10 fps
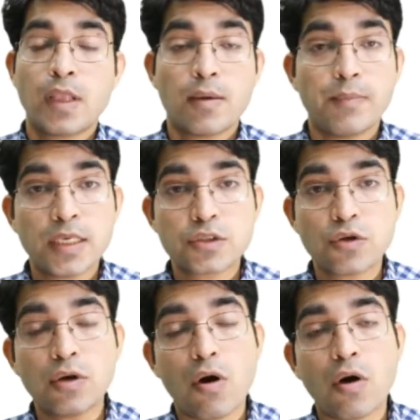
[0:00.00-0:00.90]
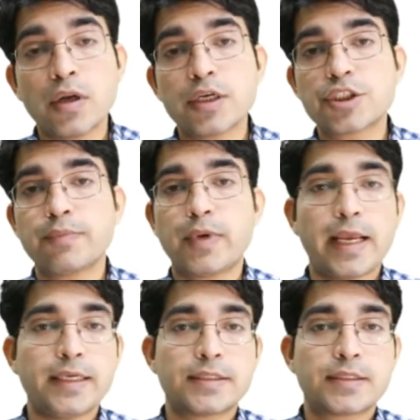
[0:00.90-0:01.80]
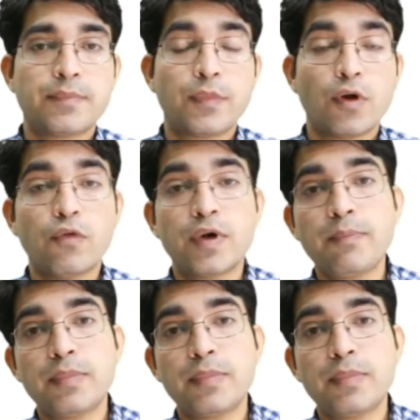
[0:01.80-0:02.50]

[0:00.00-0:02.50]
based on ownership rights over